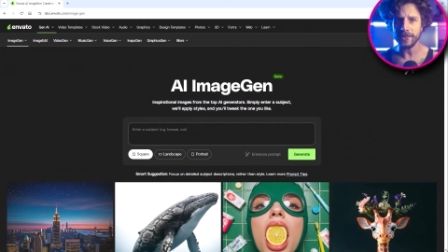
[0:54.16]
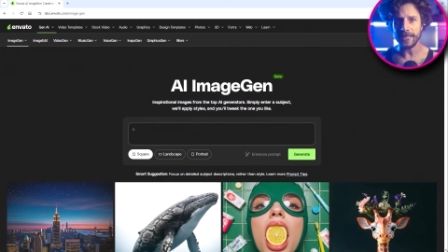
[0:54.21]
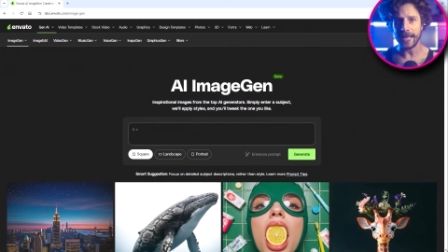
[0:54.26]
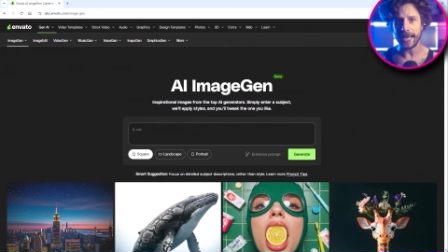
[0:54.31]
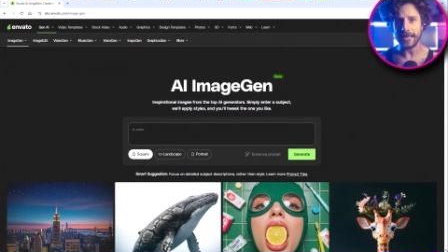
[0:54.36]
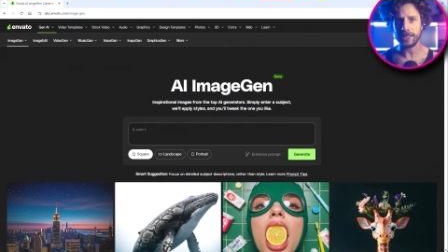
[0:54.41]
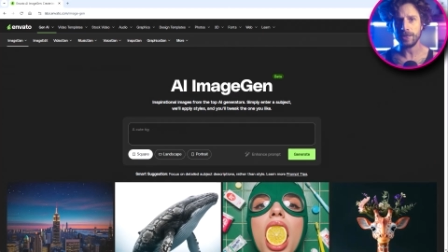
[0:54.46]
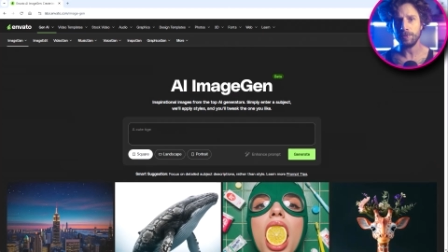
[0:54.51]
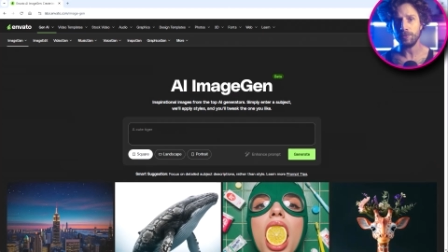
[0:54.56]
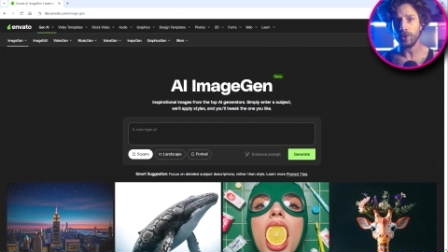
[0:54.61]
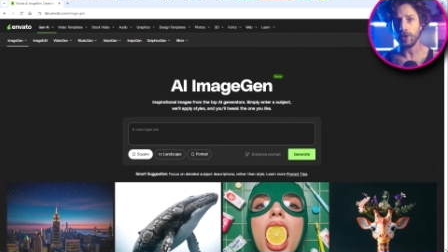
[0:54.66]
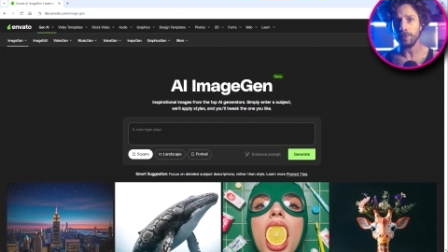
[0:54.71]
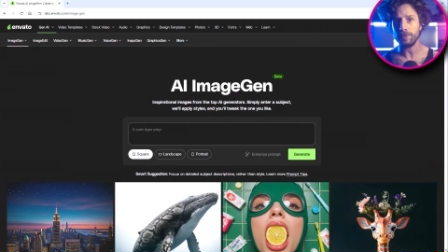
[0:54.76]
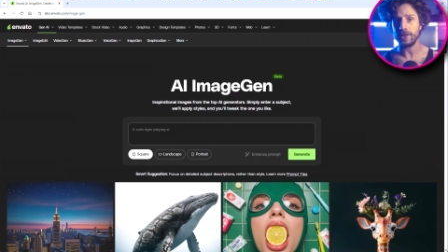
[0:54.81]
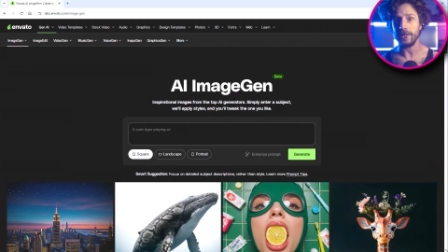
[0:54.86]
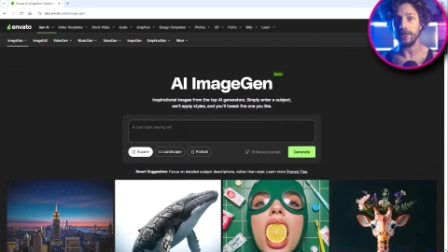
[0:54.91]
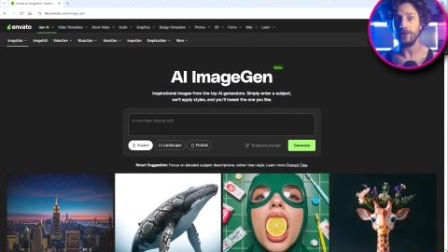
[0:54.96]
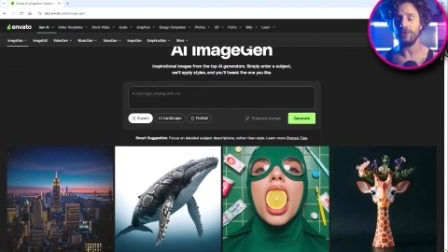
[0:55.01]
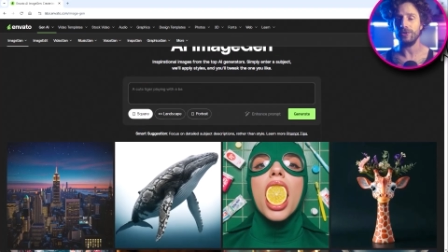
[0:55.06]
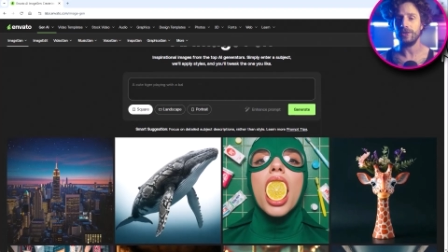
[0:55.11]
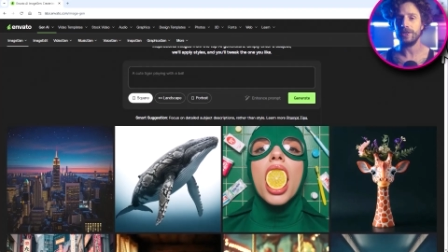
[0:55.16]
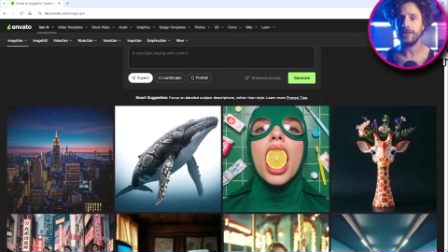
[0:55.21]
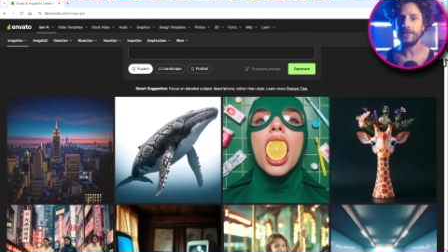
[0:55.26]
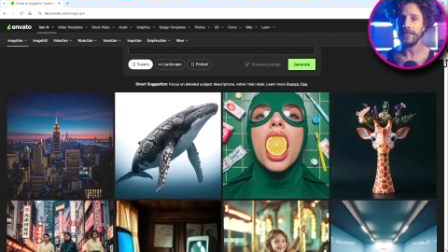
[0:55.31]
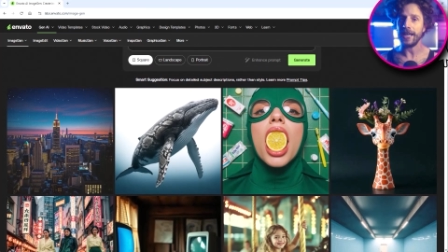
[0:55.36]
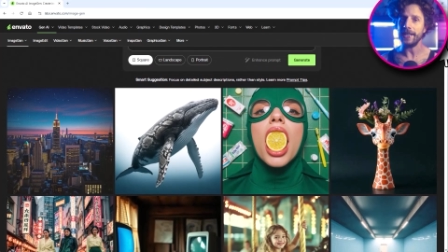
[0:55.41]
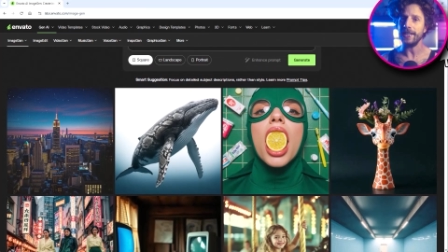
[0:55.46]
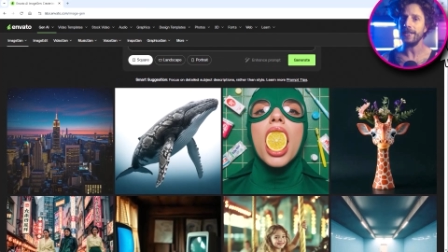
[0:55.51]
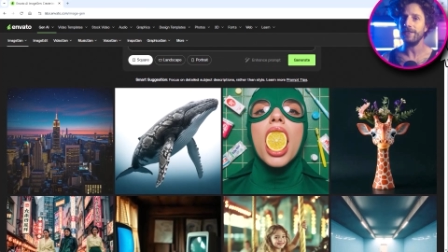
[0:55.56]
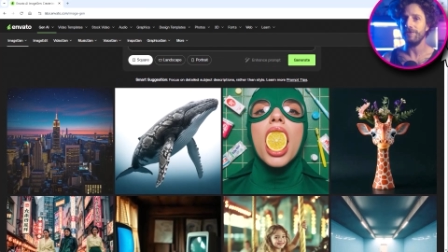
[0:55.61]
text prompts into
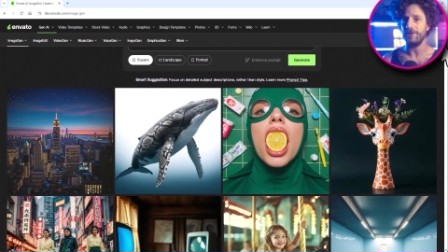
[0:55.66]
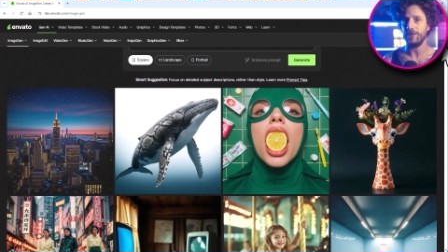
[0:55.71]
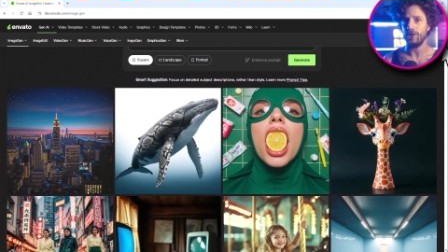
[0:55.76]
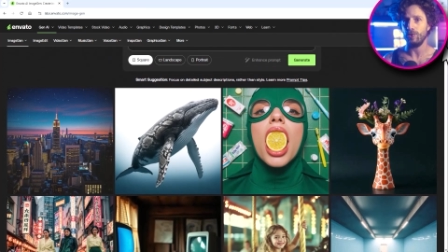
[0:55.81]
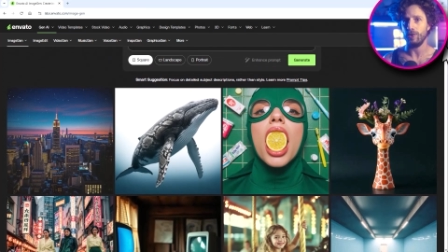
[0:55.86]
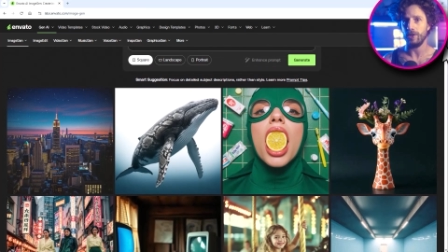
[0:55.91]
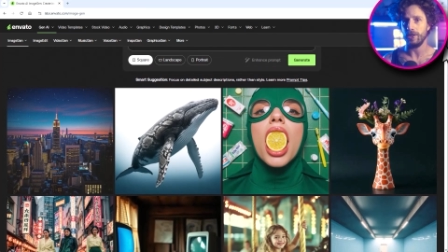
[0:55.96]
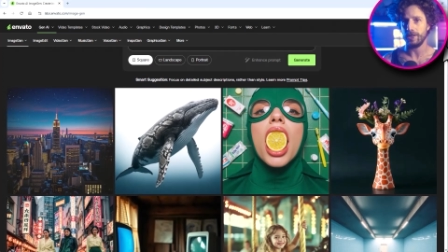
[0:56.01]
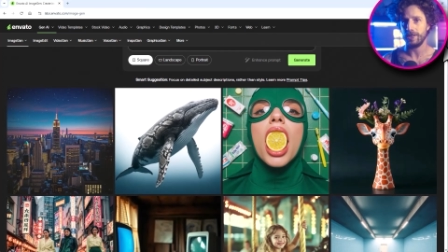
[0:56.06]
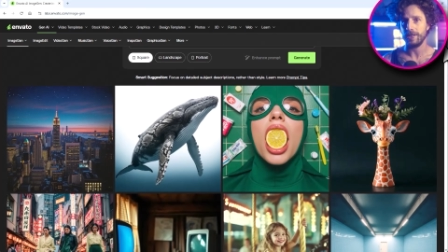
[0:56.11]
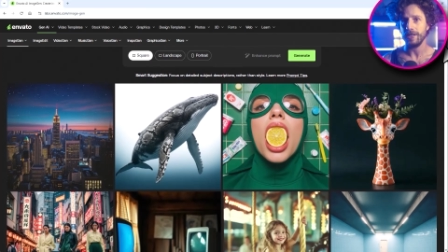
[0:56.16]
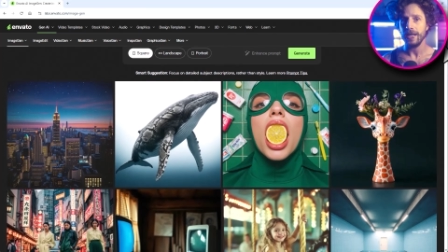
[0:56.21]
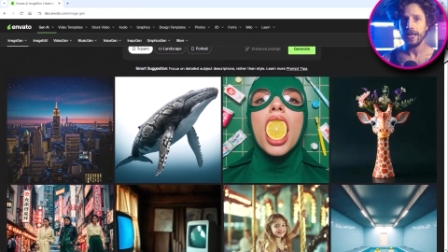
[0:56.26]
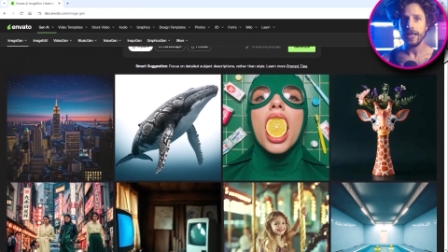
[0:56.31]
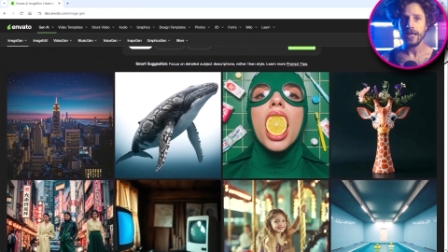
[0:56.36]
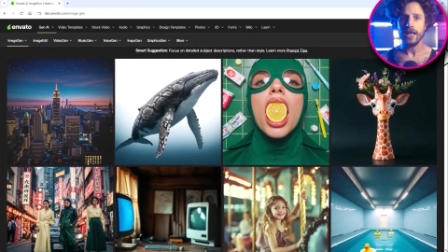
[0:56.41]
stunning visuals.